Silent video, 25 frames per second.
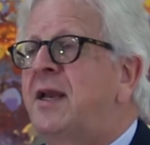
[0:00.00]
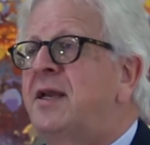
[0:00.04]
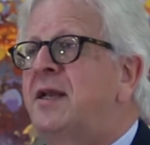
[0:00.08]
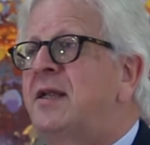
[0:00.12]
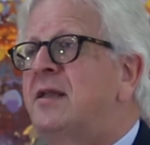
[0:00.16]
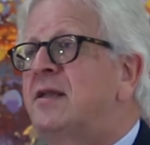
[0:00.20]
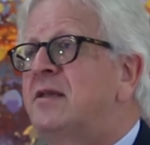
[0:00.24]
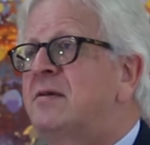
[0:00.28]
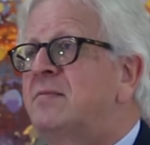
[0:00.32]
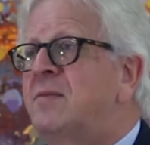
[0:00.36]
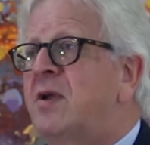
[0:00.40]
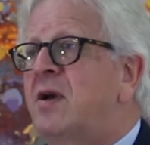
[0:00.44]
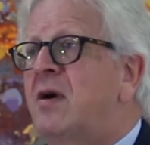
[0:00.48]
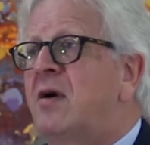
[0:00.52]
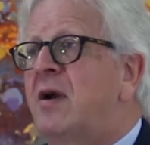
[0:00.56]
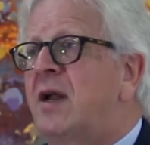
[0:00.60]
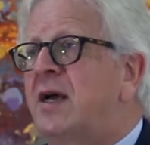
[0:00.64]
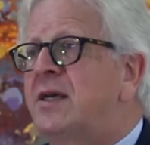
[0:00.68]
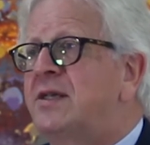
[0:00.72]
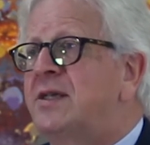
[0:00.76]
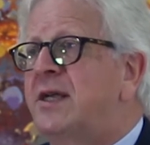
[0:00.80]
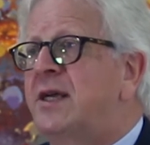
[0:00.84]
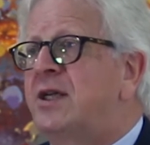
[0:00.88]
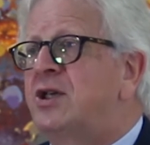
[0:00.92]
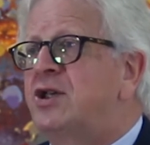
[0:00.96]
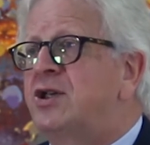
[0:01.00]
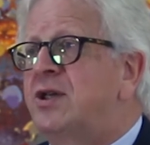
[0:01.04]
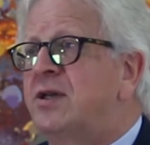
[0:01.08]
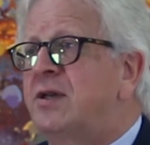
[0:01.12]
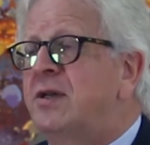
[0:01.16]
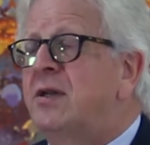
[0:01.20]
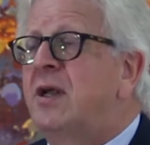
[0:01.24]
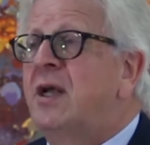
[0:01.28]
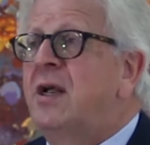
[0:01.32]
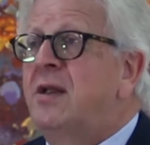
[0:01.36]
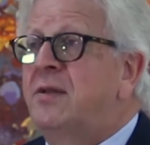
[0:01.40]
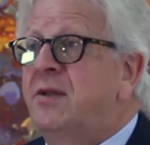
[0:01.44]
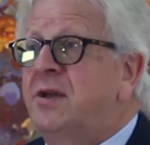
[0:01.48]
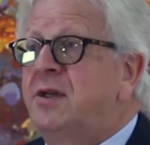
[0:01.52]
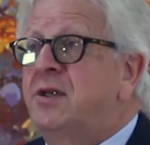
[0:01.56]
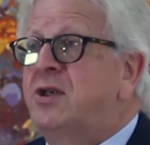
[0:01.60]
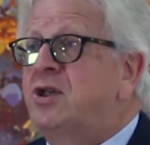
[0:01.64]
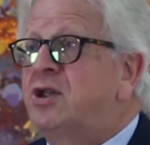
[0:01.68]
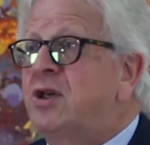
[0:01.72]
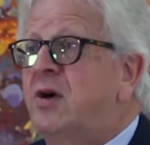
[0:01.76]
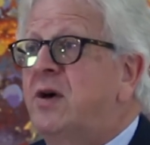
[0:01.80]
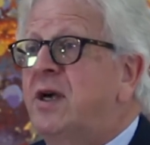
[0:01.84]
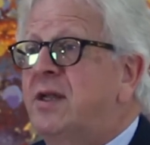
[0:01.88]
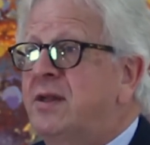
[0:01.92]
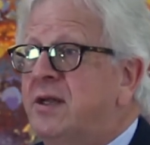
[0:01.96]
hitting this mineralisation that is
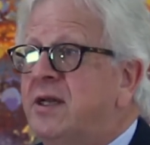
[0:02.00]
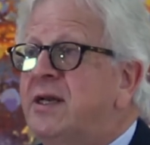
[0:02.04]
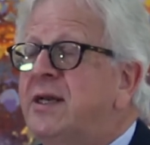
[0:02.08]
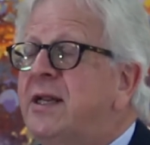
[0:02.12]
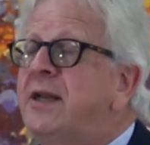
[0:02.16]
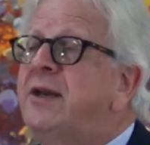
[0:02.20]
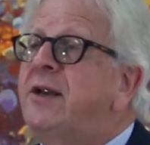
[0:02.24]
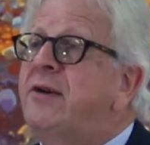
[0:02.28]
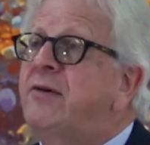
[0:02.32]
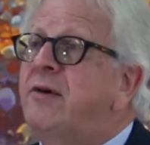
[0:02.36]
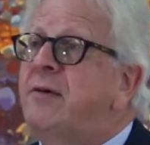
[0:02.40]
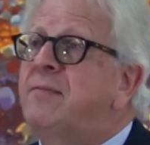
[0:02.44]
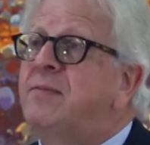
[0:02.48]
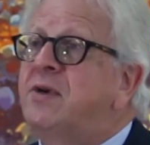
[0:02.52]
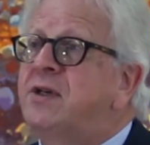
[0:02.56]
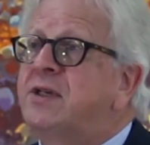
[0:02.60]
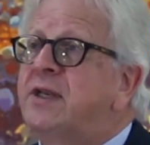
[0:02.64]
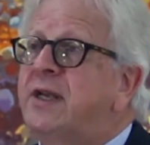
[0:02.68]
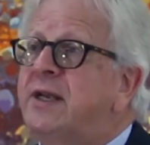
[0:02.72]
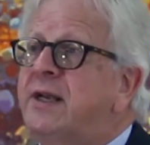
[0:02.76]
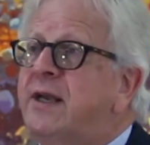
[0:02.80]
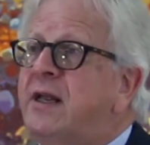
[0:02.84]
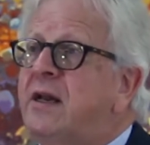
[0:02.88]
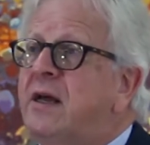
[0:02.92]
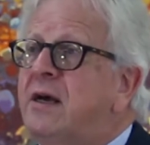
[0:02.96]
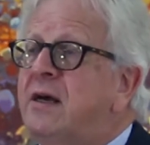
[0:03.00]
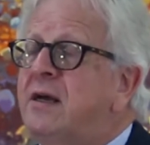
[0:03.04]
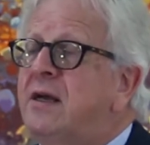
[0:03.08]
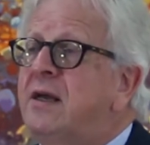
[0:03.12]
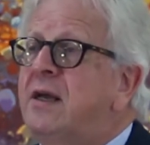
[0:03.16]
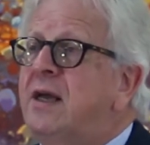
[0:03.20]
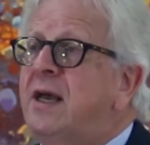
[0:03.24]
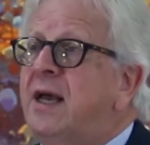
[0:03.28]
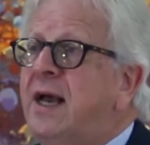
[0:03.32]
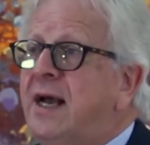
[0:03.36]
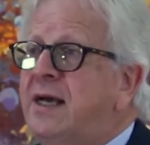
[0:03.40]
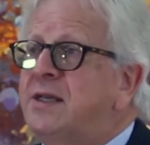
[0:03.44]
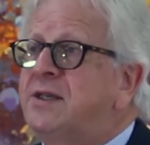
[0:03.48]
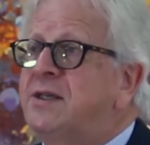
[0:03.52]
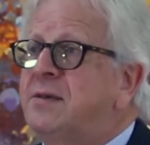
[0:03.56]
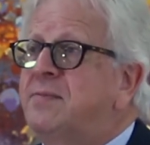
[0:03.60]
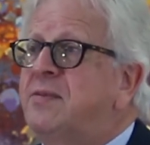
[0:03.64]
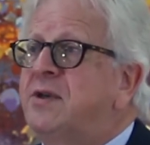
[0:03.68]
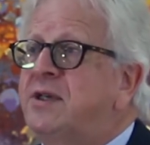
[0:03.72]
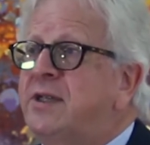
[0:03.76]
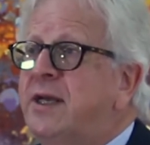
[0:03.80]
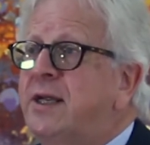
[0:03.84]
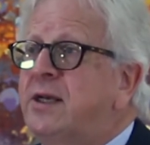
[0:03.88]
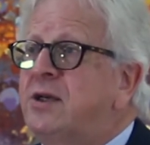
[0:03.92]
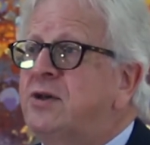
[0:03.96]
showing that Lydia in particular has the
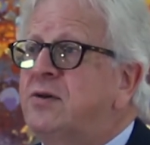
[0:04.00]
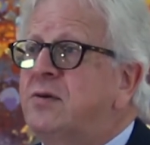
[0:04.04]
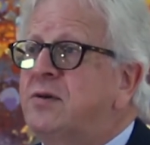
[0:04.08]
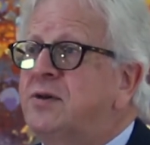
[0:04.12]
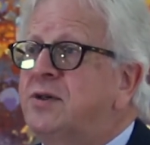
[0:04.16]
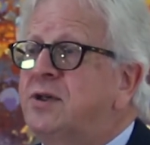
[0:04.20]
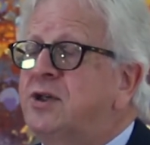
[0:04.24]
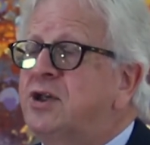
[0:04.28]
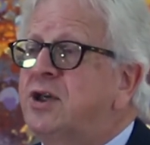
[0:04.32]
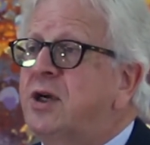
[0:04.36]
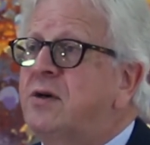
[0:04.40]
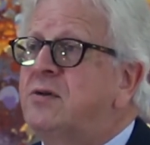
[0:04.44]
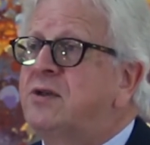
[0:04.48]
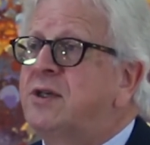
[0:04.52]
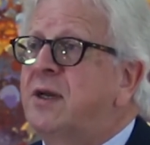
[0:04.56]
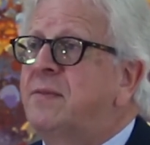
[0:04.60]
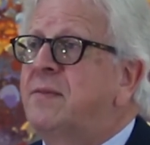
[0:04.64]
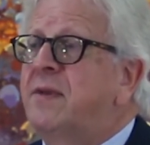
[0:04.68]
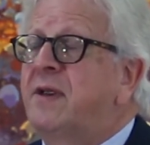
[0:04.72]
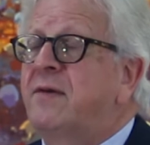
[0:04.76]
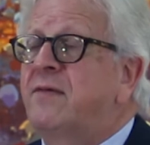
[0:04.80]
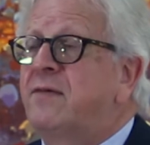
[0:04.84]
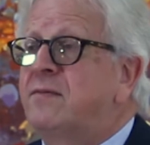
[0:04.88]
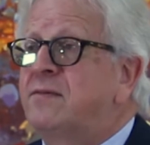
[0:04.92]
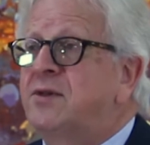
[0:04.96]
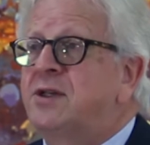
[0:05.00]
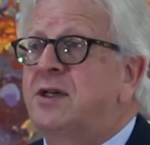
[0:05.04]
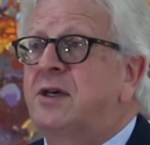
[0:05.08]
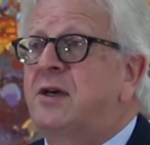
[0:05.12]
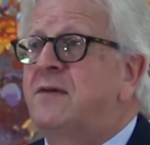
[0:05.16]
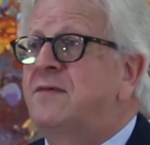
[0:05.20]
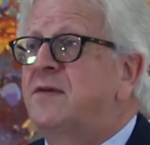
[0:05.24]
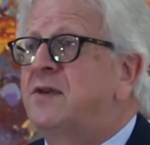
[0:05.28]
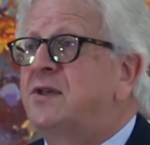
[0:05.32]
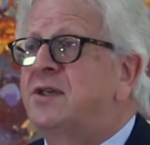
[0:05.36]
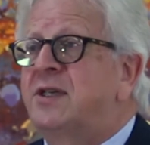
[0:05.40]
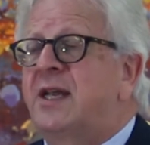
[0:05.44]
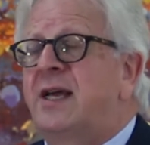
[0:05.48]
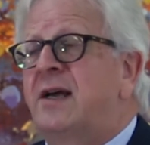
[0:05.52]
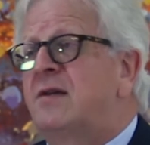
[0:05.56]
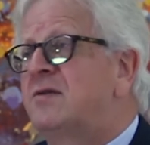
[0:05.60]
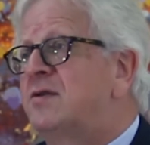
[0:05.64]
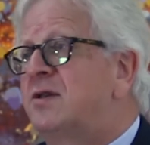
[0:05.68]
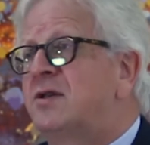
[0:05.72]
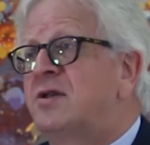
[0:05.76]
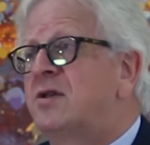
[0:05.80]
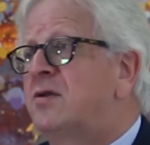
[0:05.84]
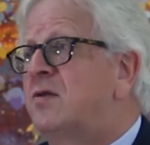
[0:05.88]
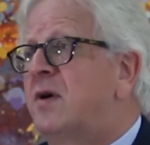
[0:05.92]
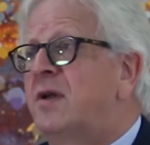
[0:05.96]
potential to show something from surface down
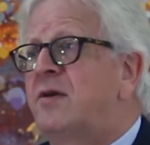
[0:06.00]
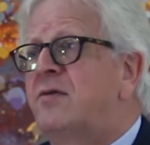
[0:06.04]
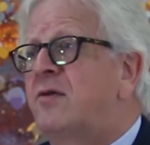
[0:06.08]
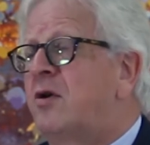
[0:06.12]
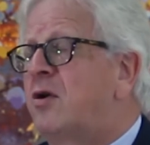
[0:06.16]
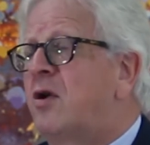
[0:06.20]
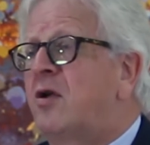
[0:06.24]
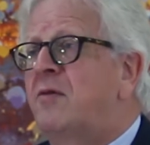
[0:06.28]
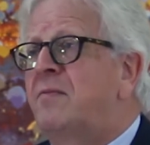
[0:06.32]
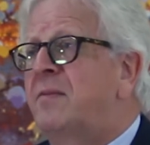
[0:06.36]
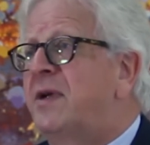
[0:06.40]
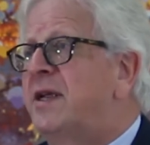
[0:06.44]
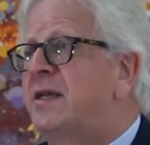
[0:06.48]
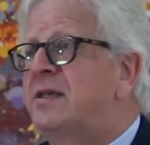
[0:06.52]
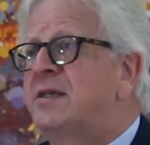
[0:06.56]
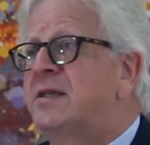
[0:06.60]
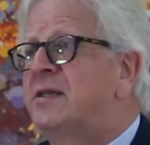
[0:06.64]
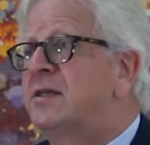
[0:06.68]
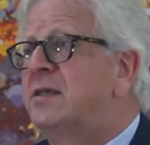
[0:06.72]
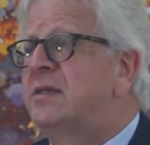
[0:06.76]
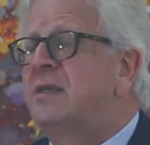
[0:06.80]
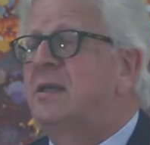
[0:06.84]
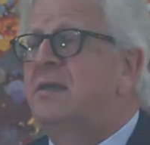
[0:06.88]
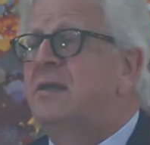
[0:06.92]
to 200 odd metres.